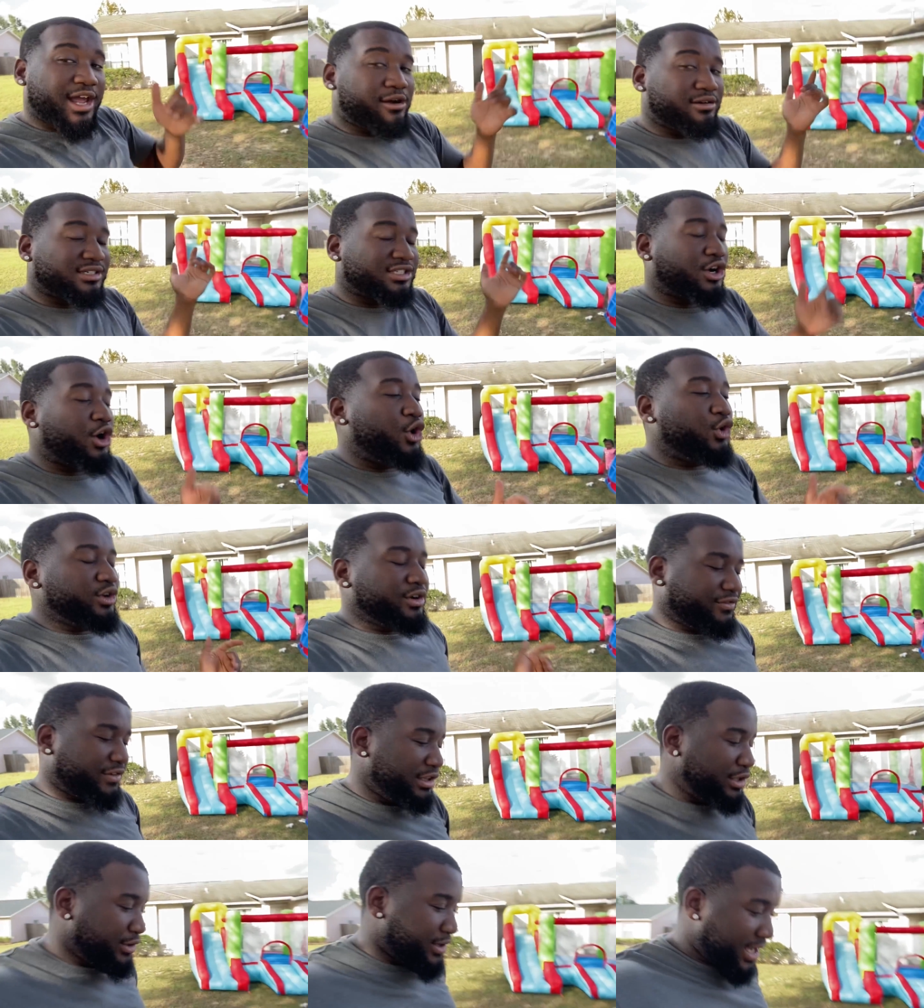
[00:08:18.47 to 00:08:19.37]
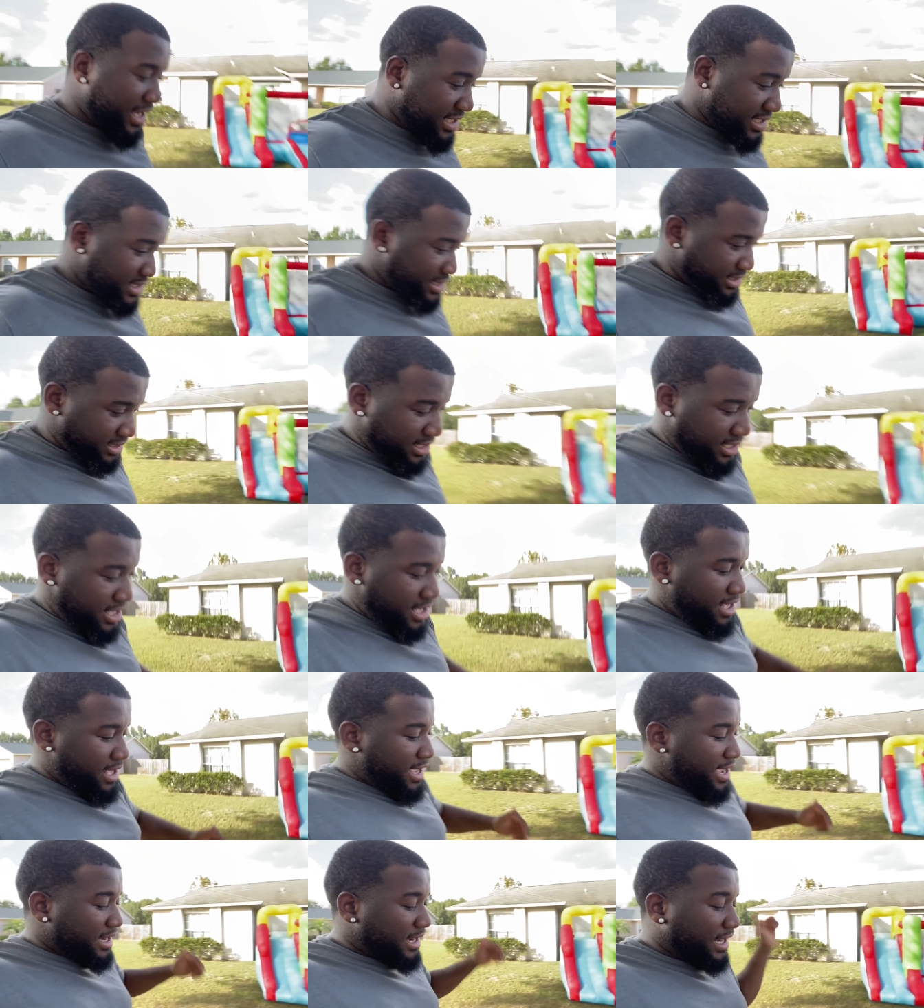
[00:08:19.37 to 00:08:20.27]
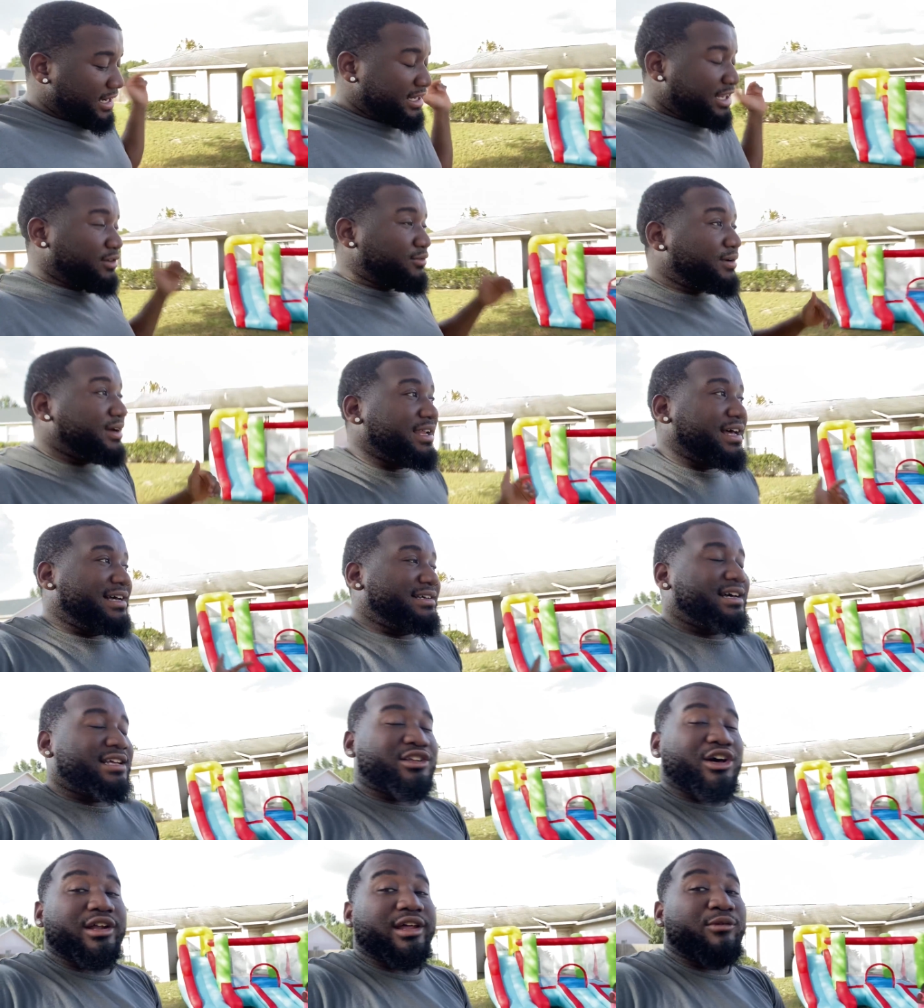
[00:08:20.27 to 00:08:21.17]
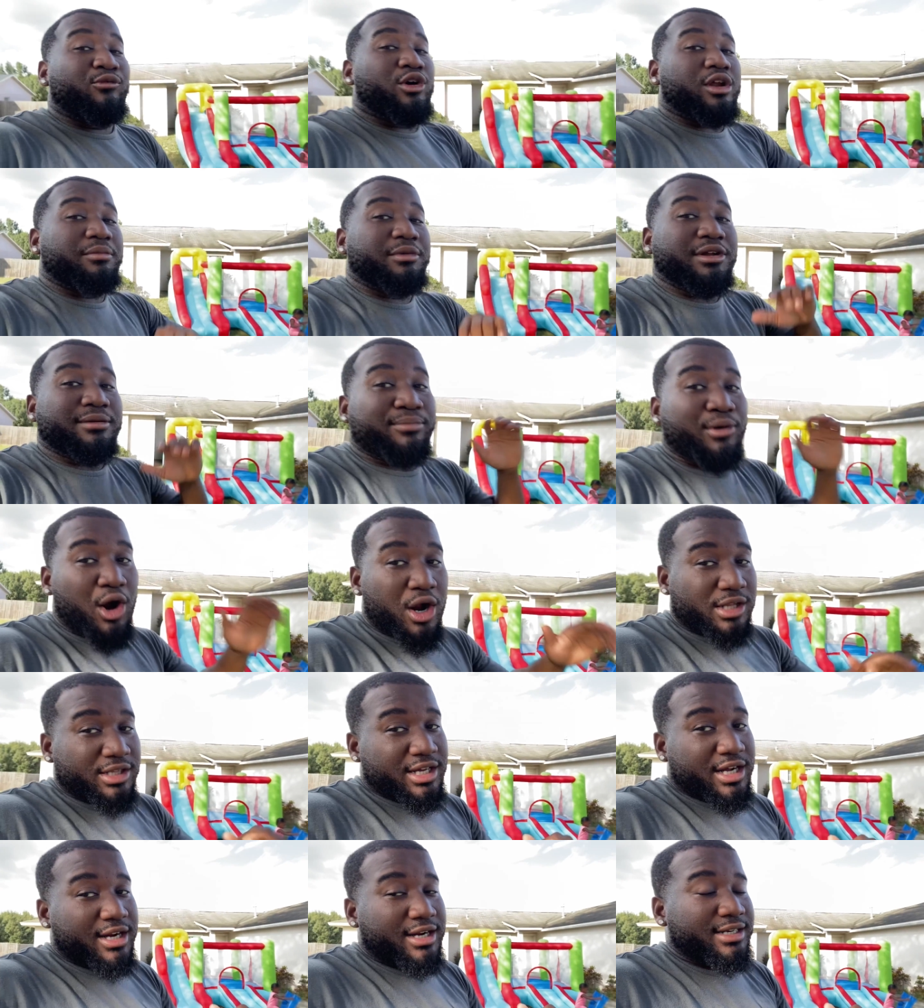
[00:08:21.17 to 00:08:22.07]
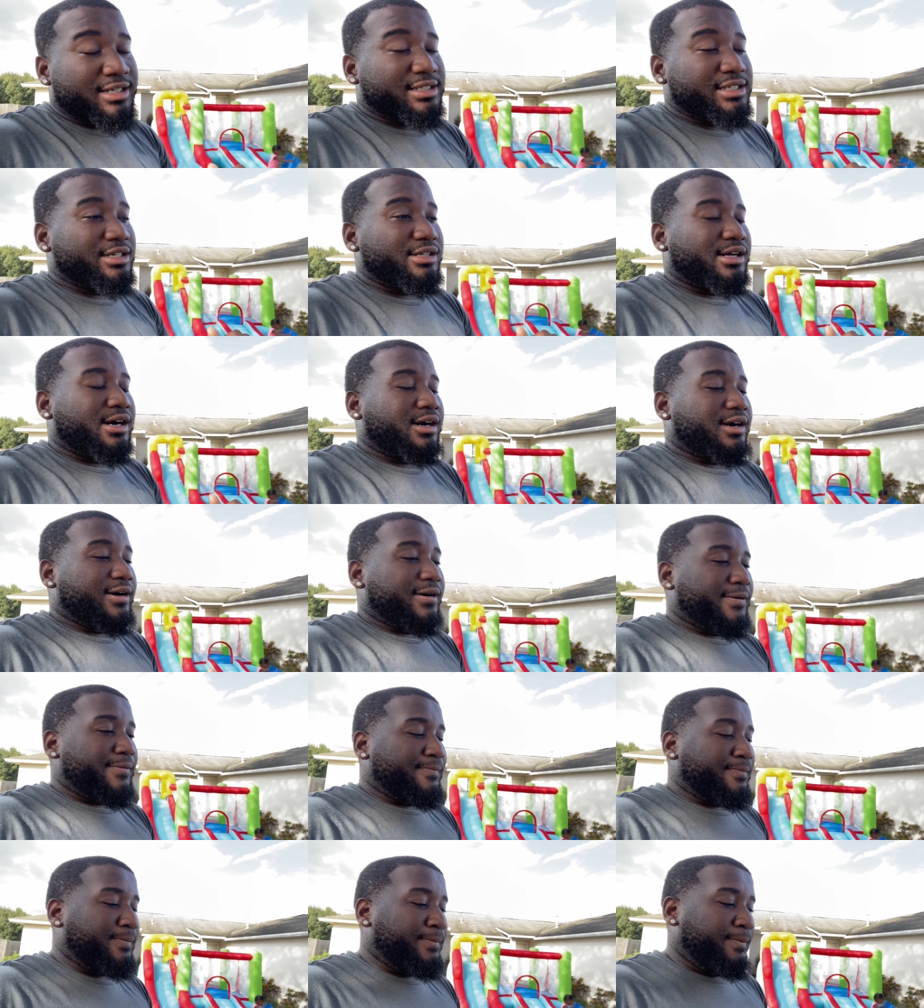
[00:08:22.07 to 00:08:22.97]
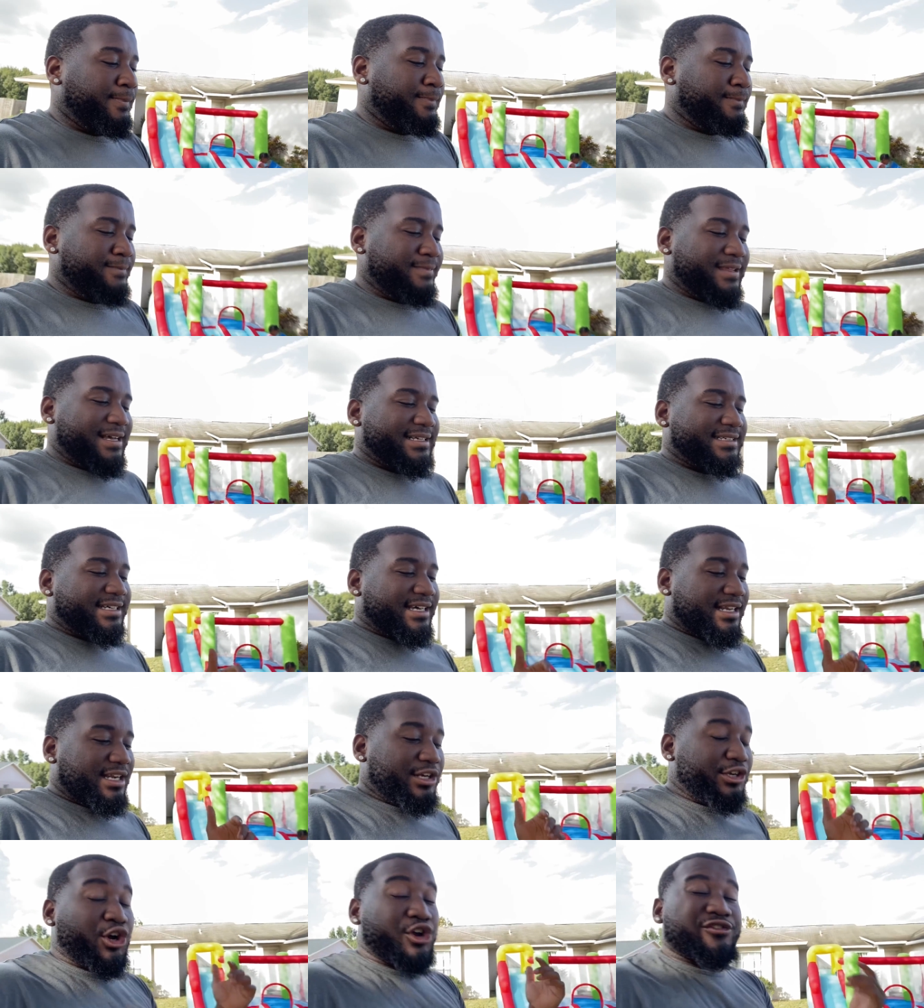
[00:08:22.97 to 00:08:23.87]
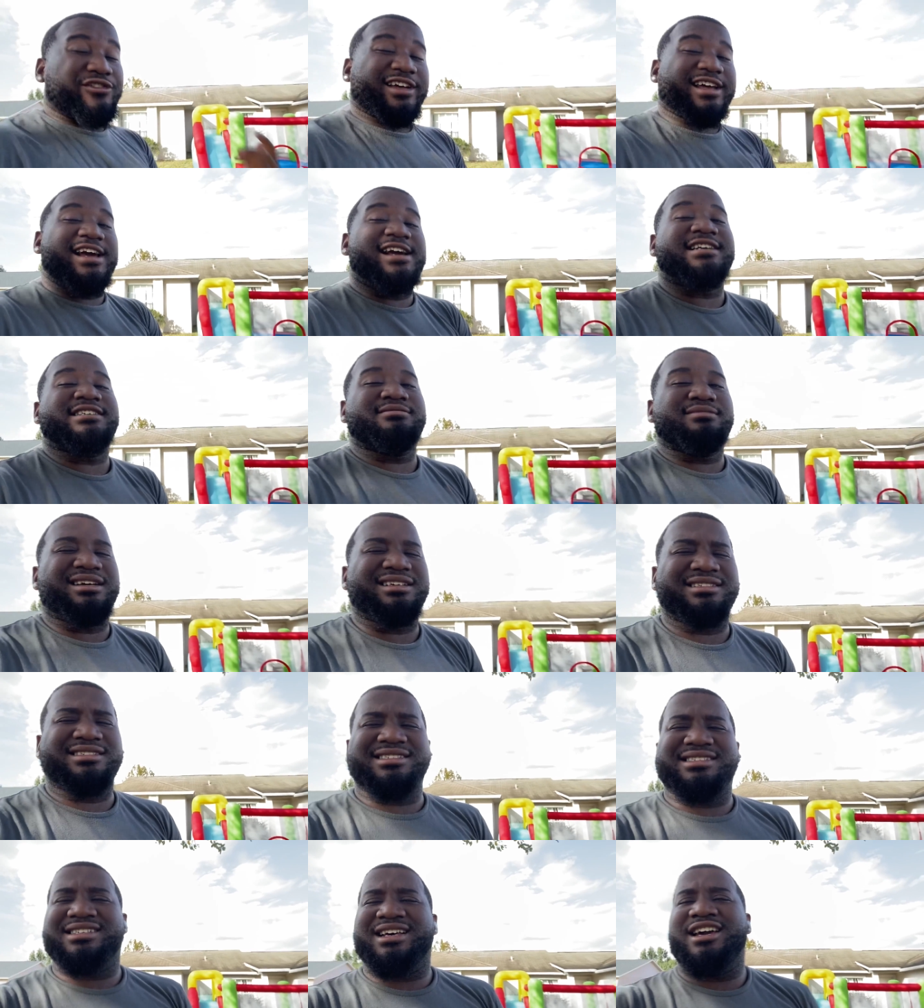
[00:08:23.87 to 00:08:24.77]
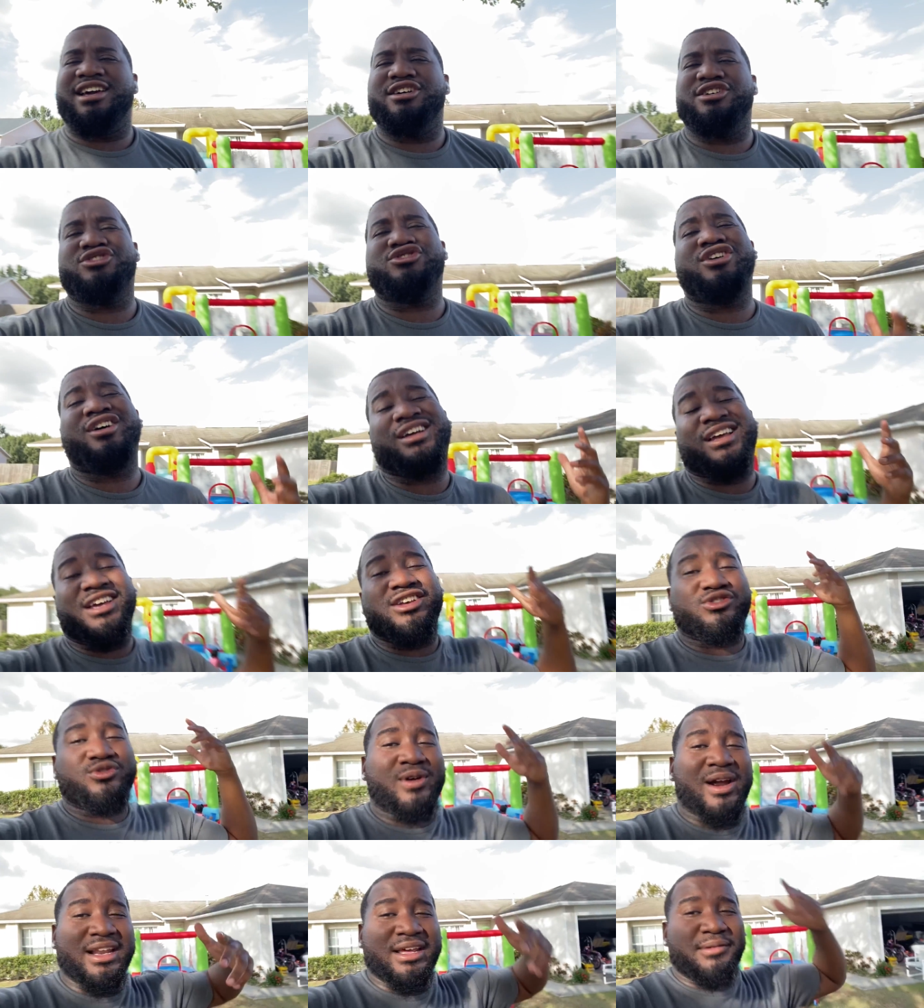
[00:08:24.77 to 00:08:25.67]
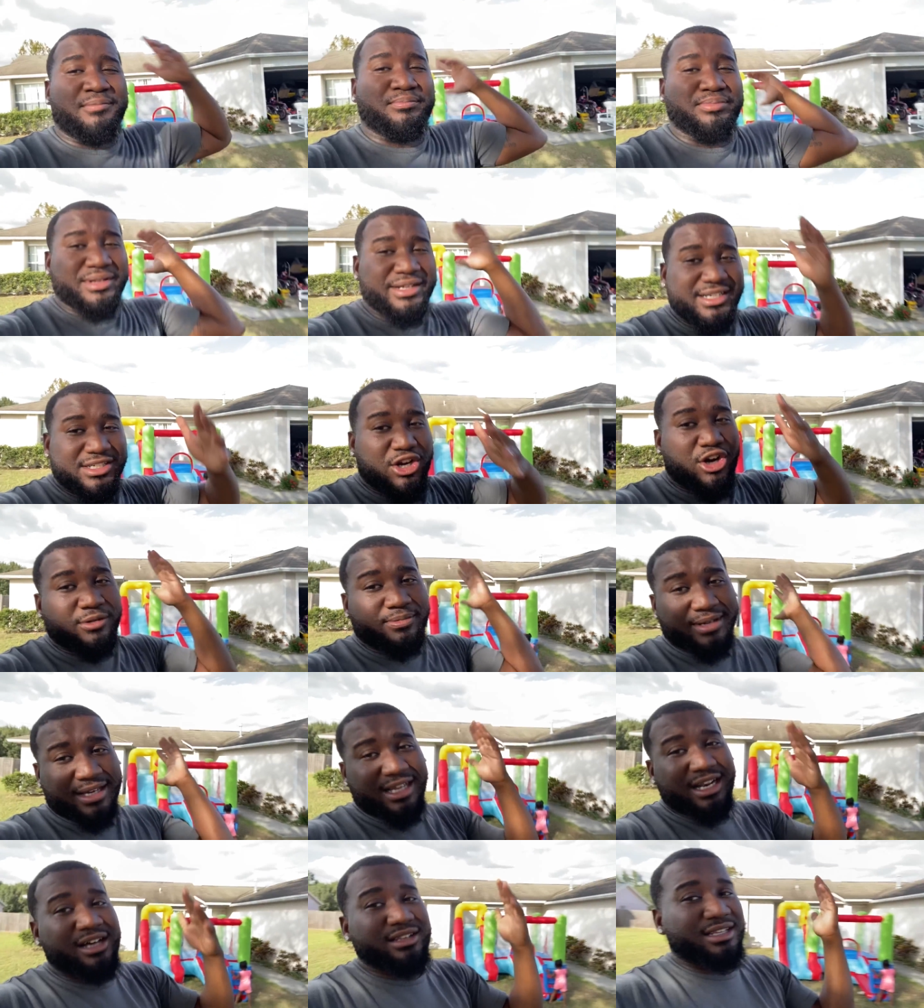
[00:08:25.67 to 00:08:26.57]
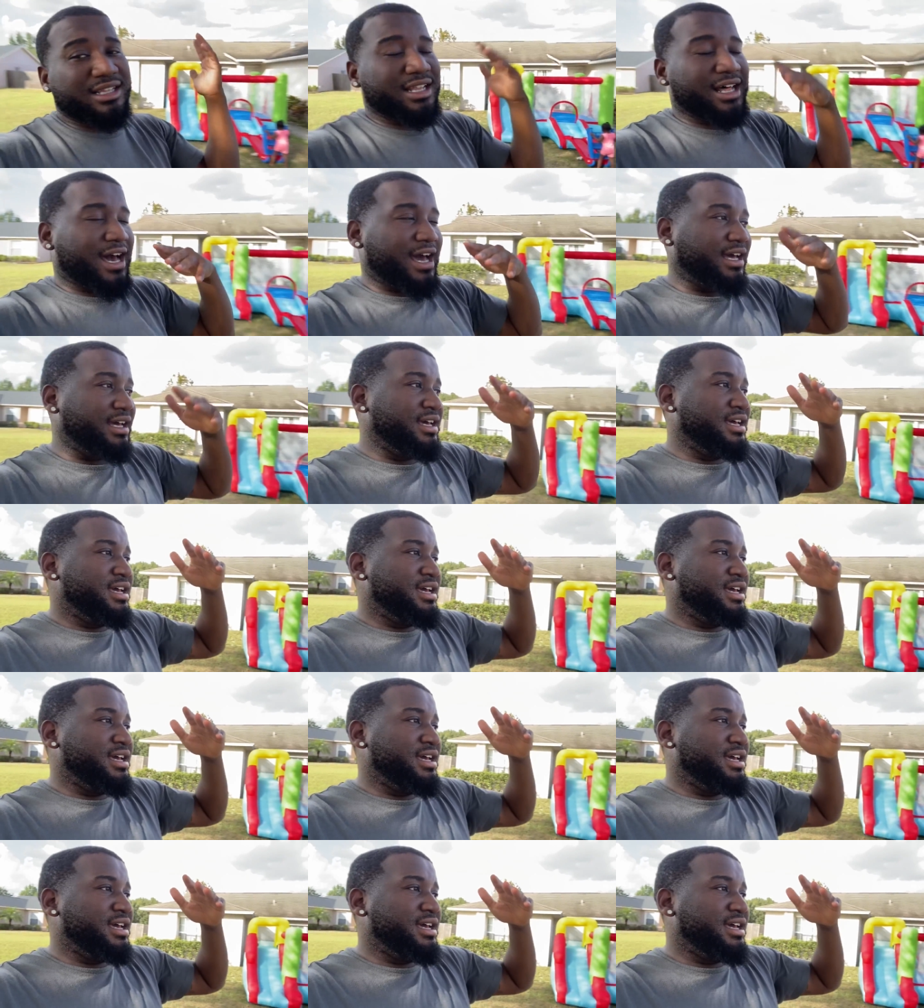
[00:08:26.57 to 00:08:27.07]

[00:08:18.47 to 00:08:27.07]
It was in a whole different location. And I didn't realize, I thought they wanted me to park there until um, they sent a notification basically saying, your truck is ready. Please hurry up and get out the lot.